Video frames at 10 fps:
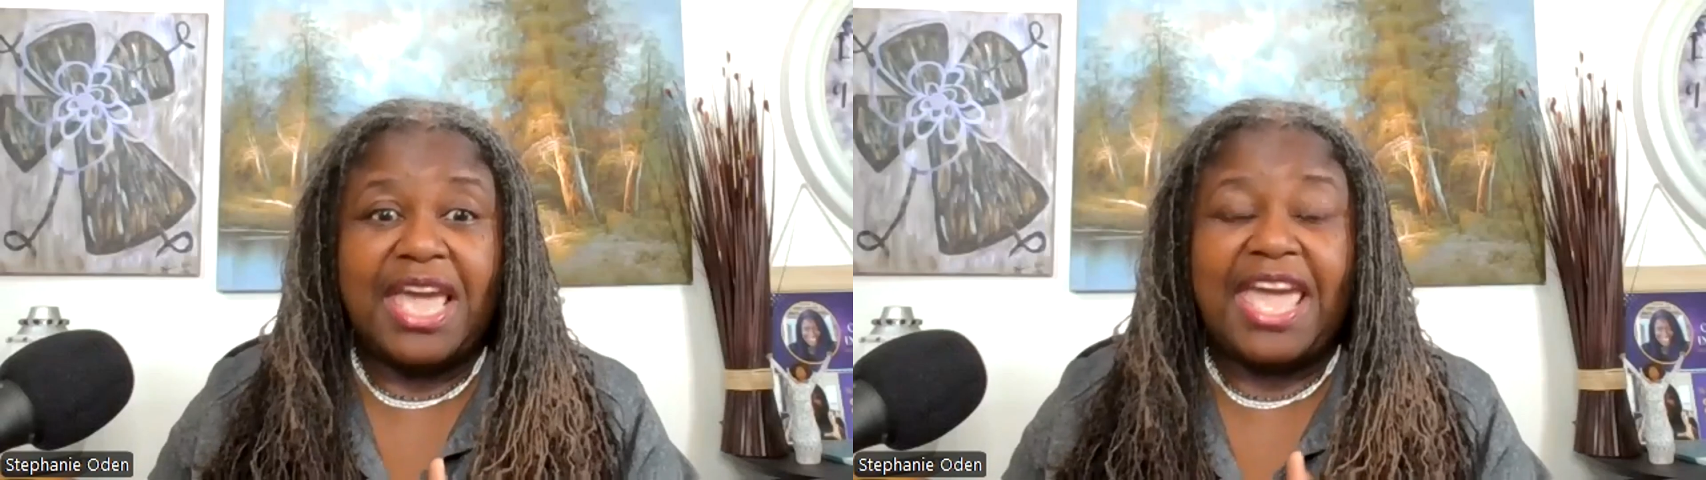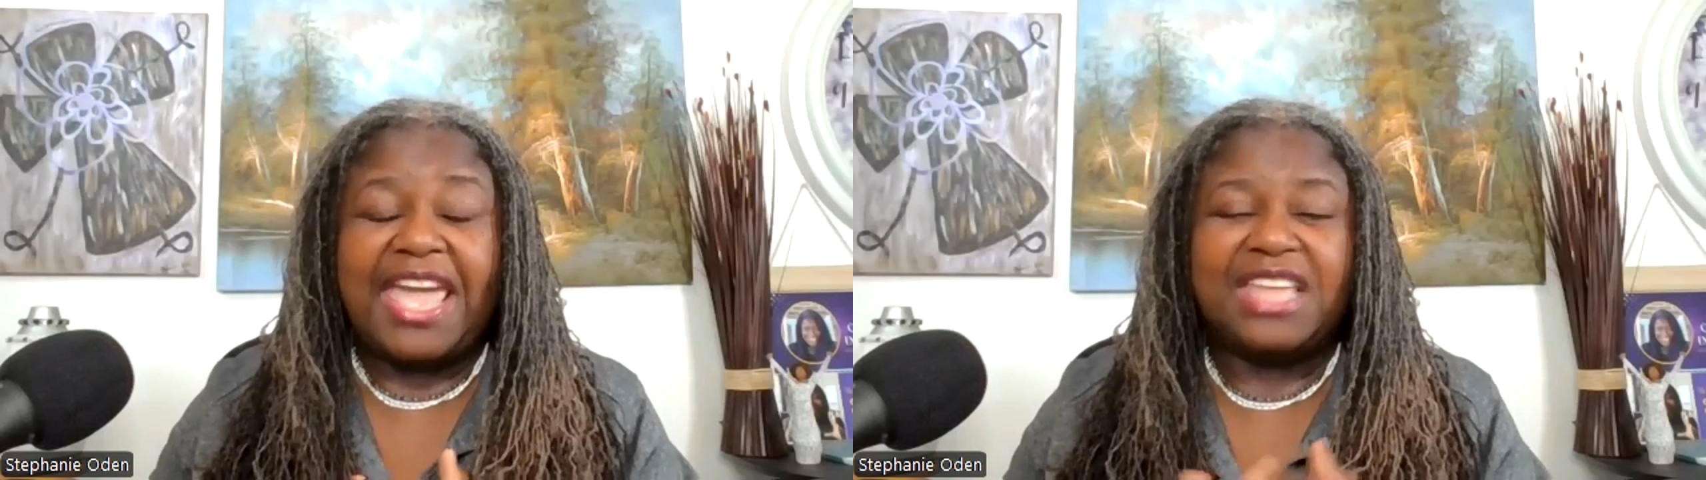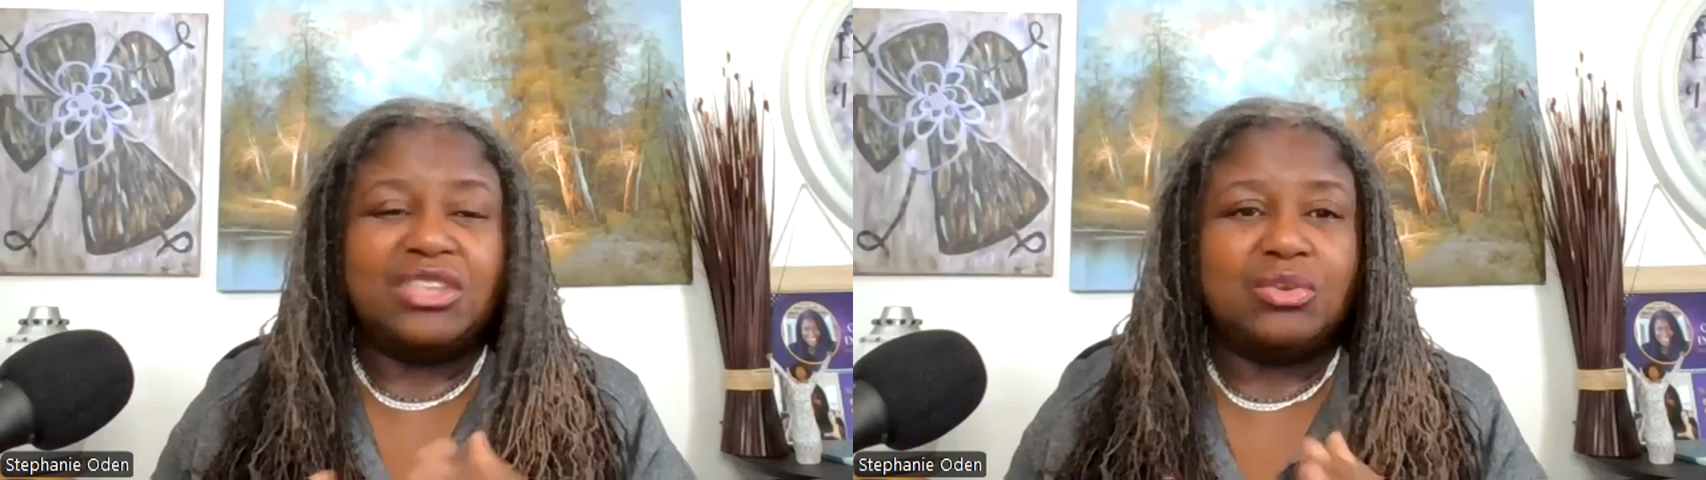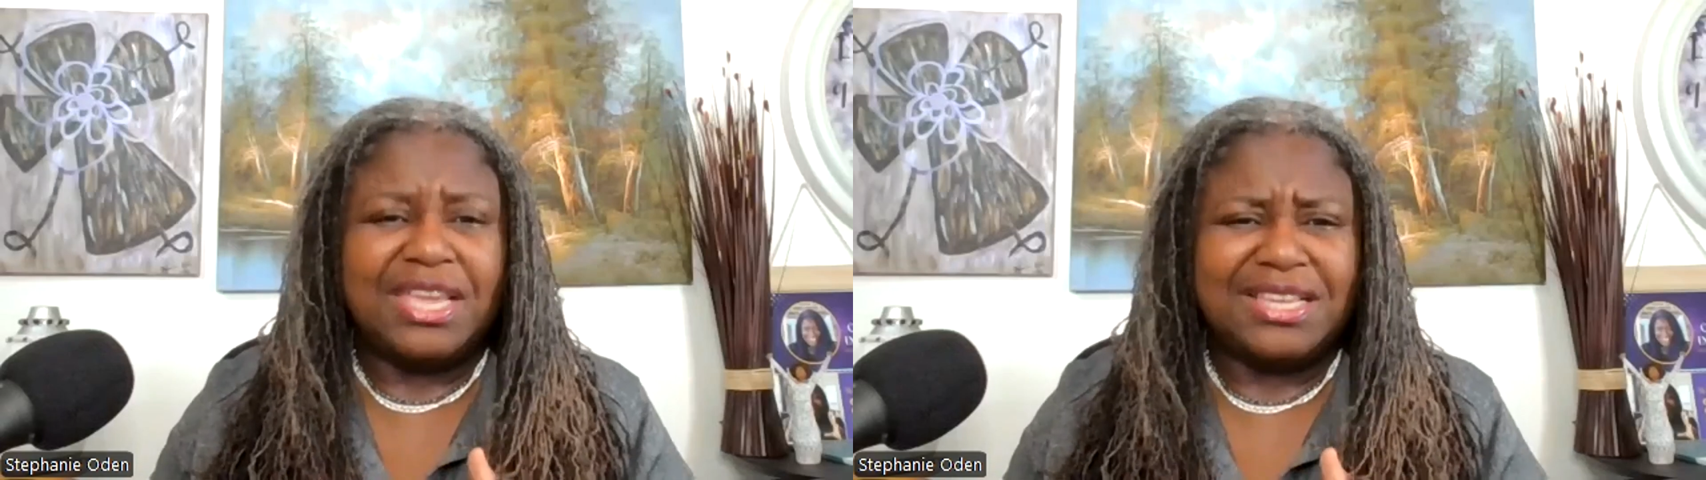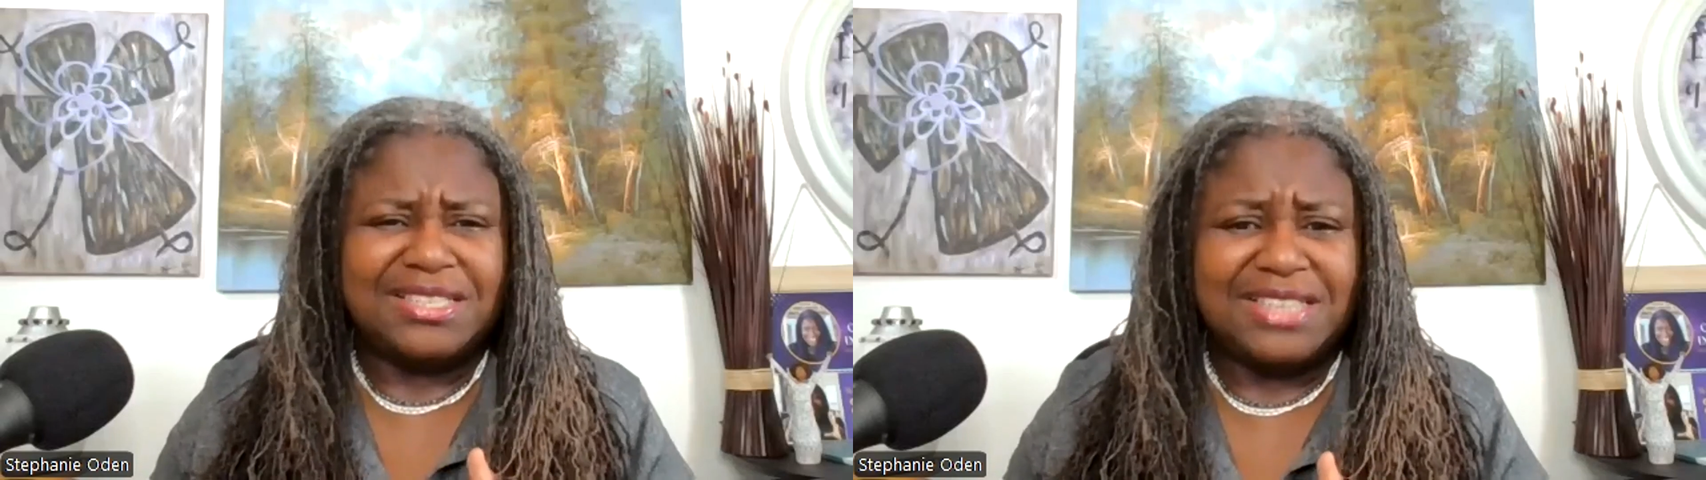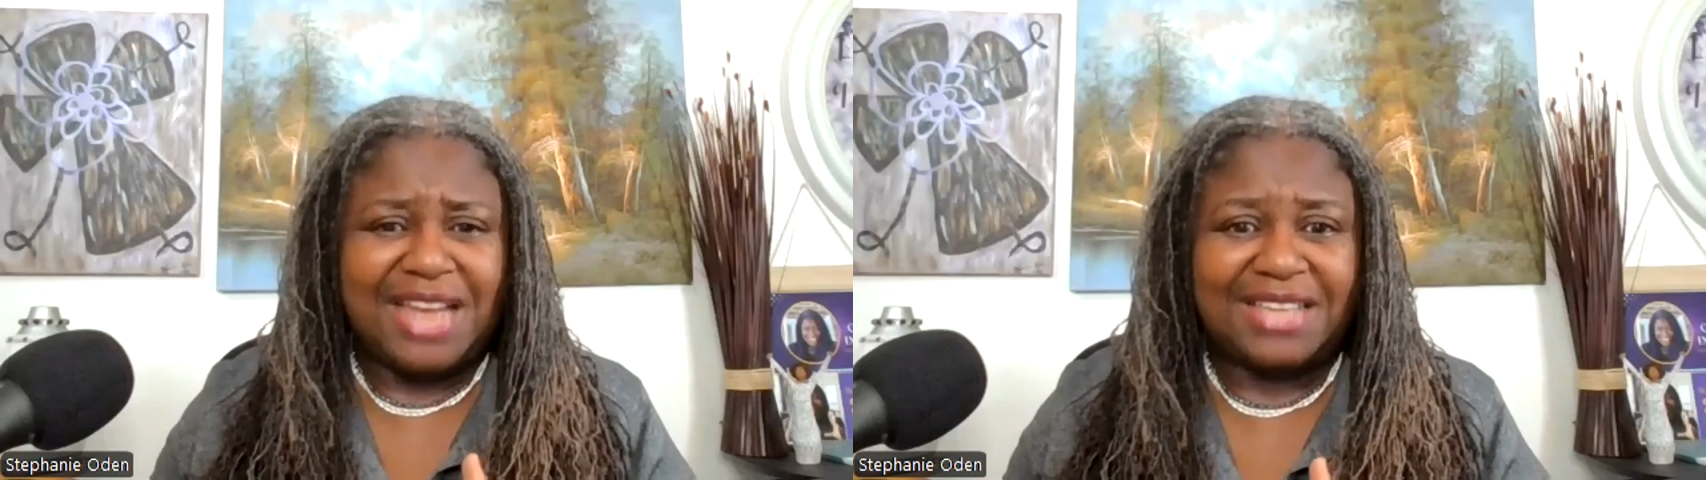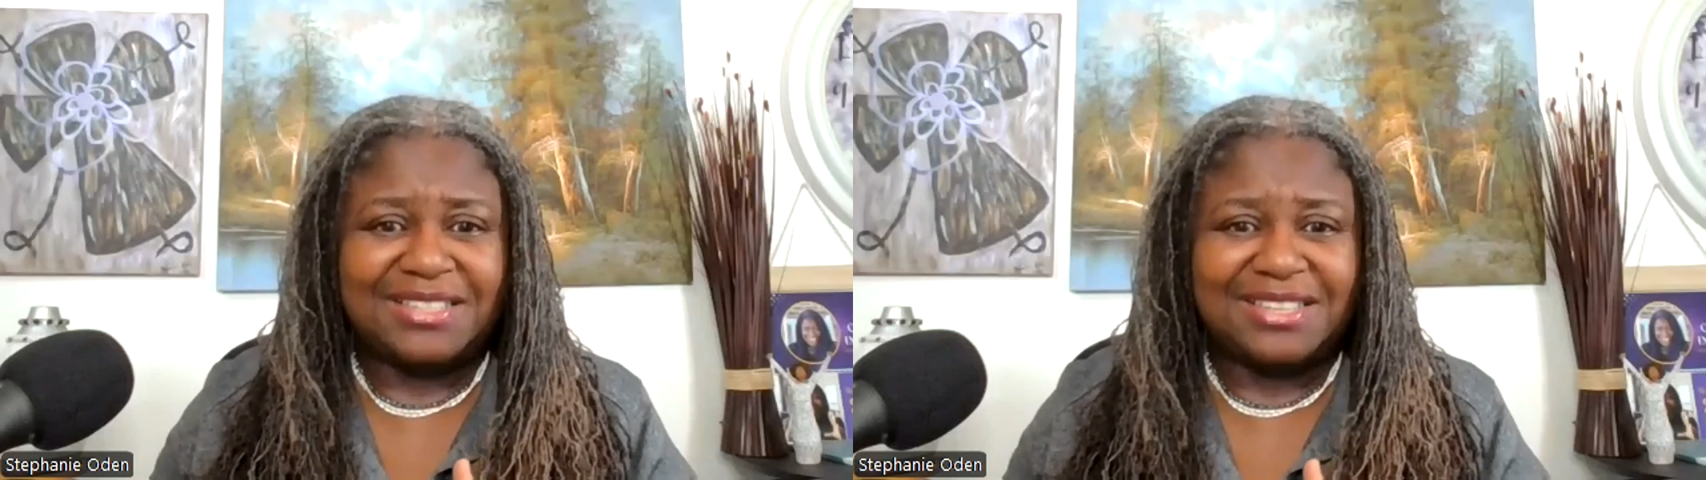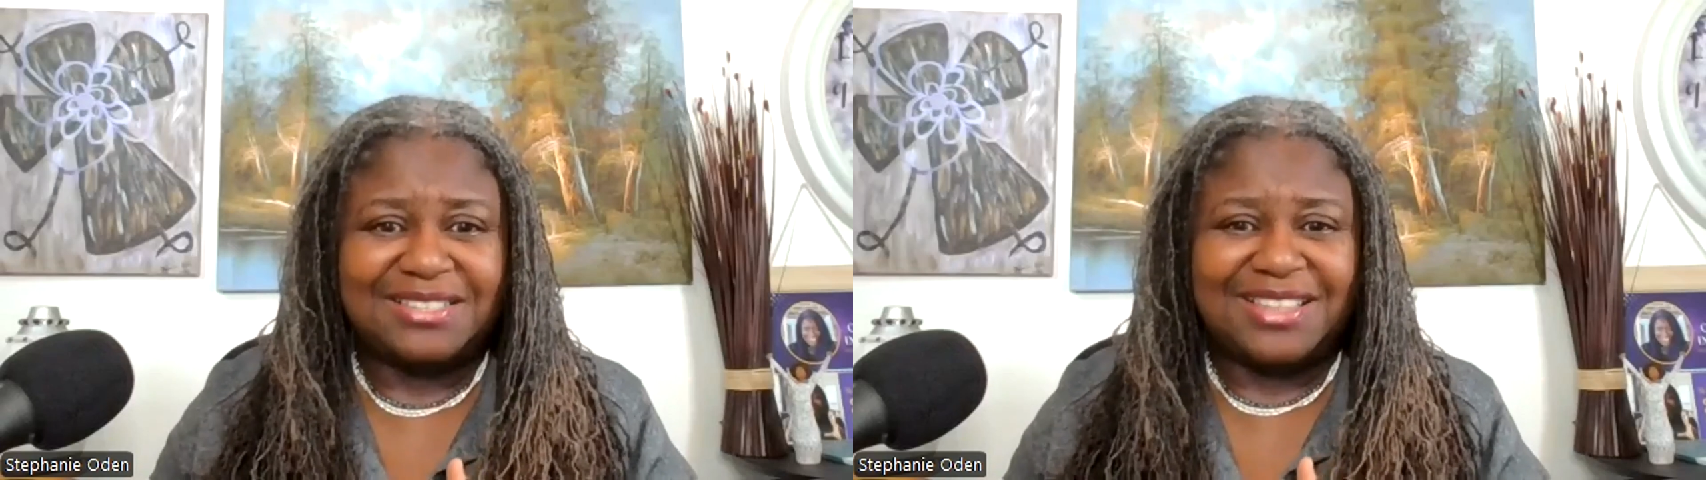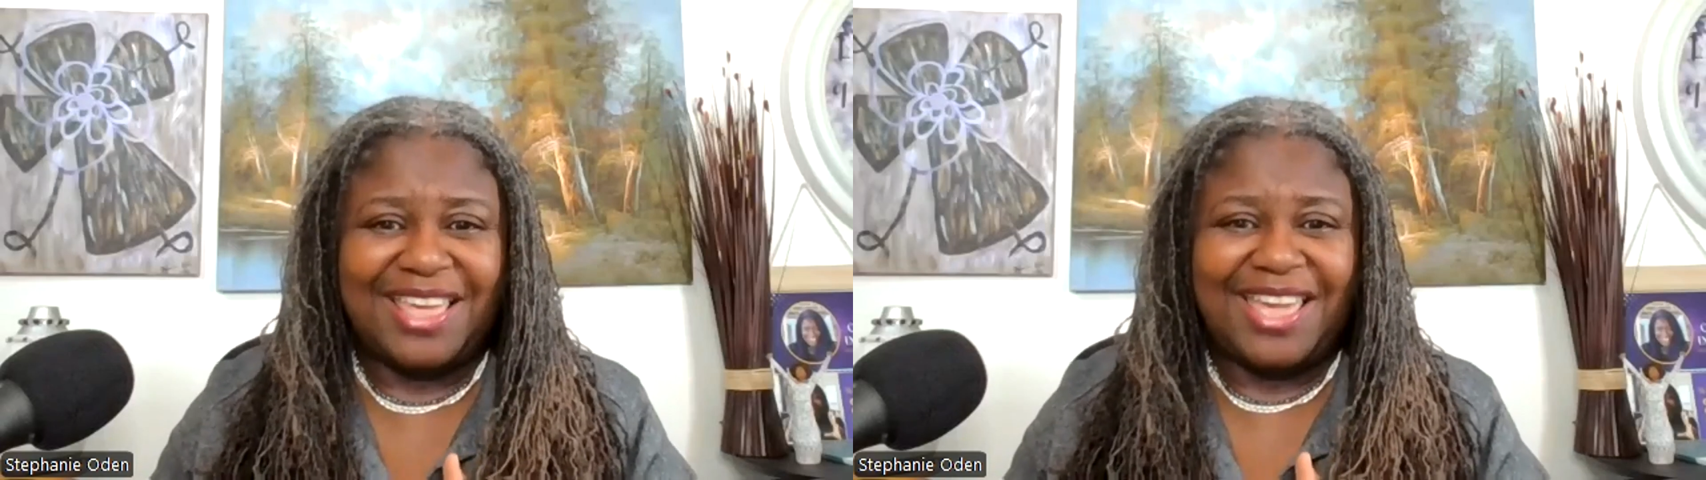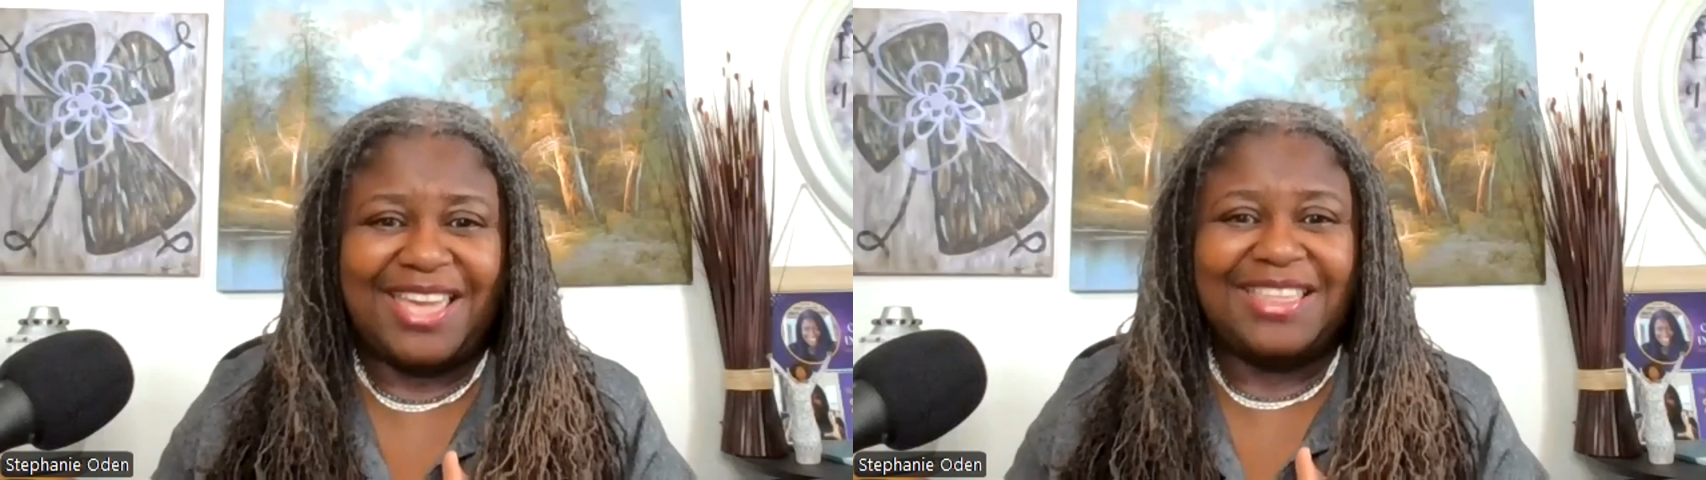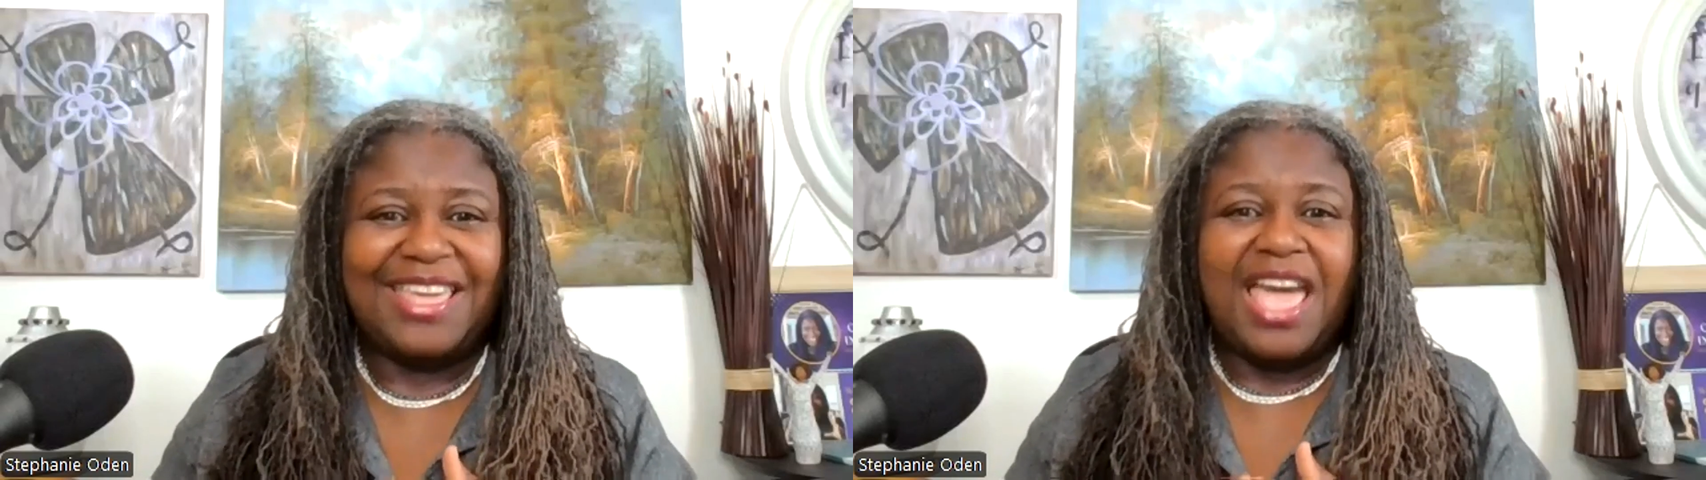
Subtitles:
And you get instant access to that.